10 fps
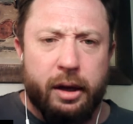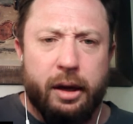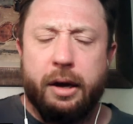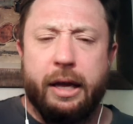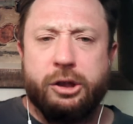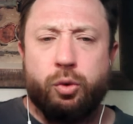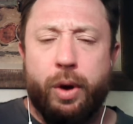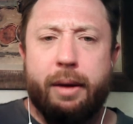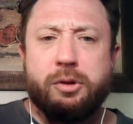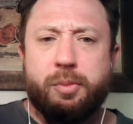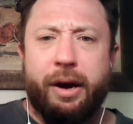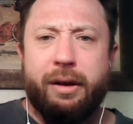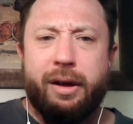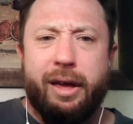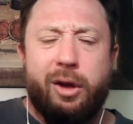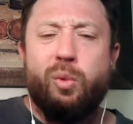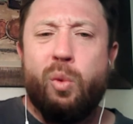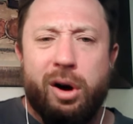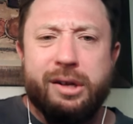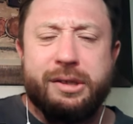against the Rams, but it
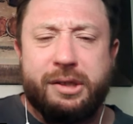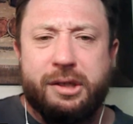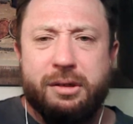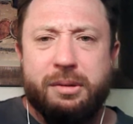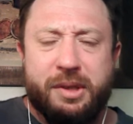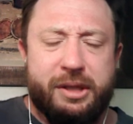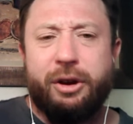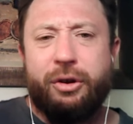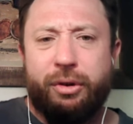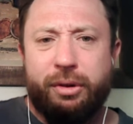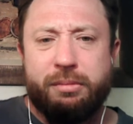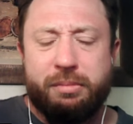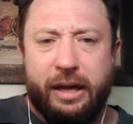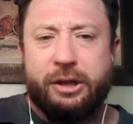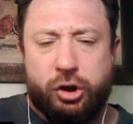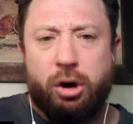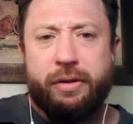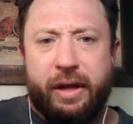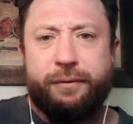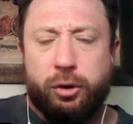was still, they started
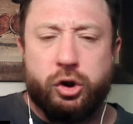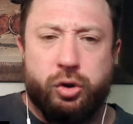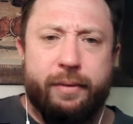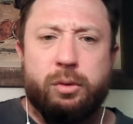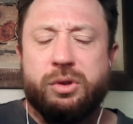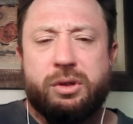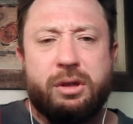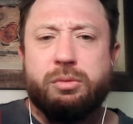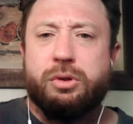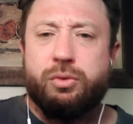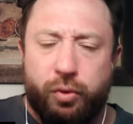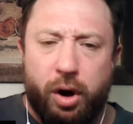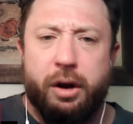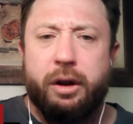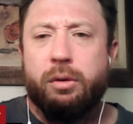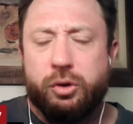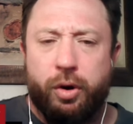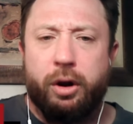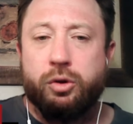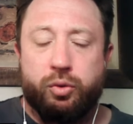that first drive. It was run,
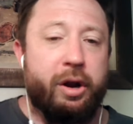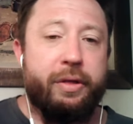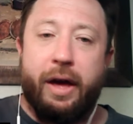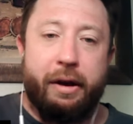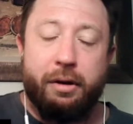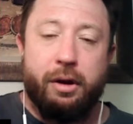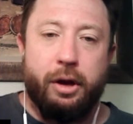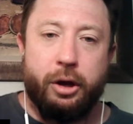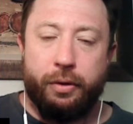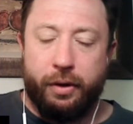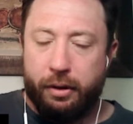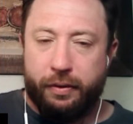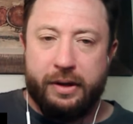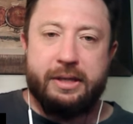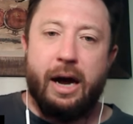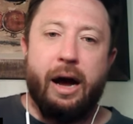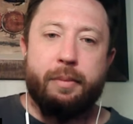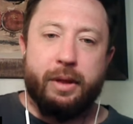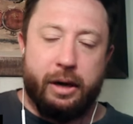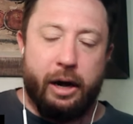and then, you know, the dime
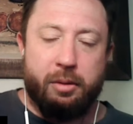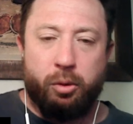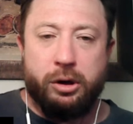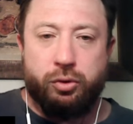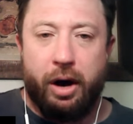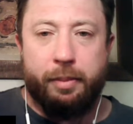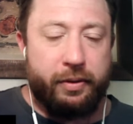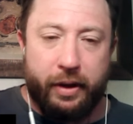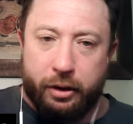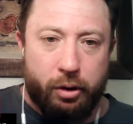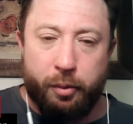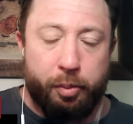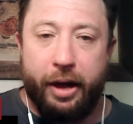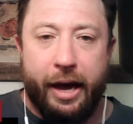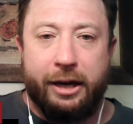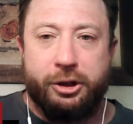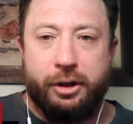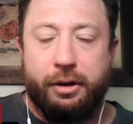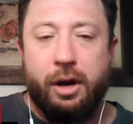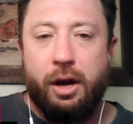that Kyler Murray dropped, and then, you know, the play
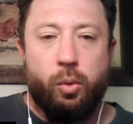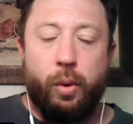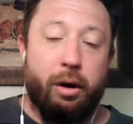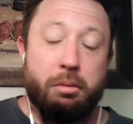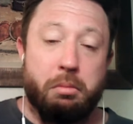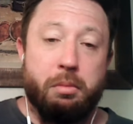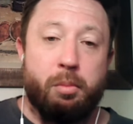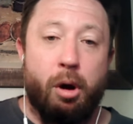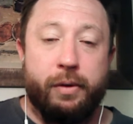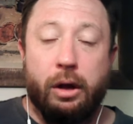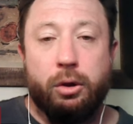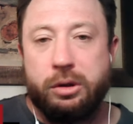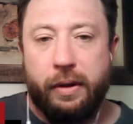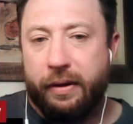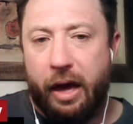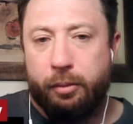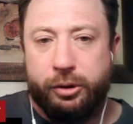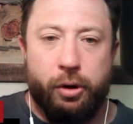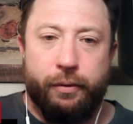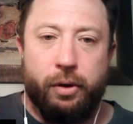action where Marv got loose, and then the game was
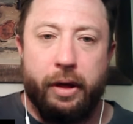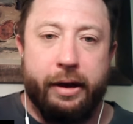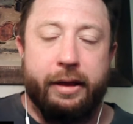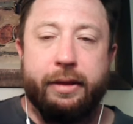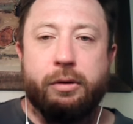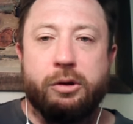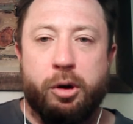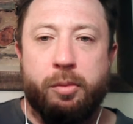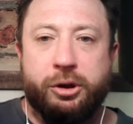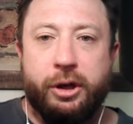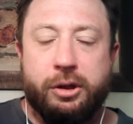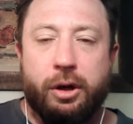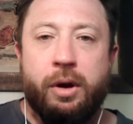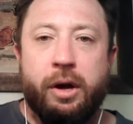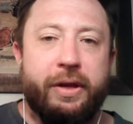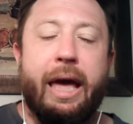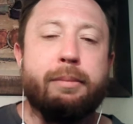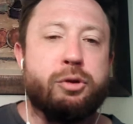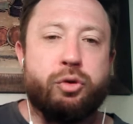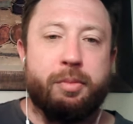over. Like, that was pretty much it. So the game
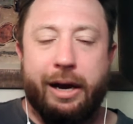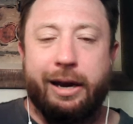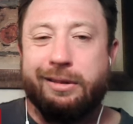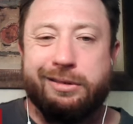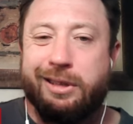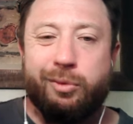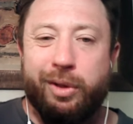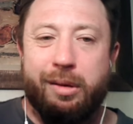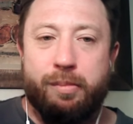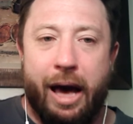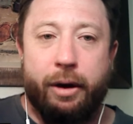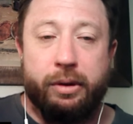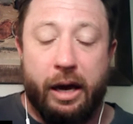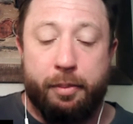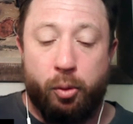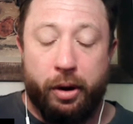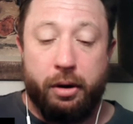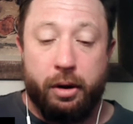script kind of didn't really matter at that point.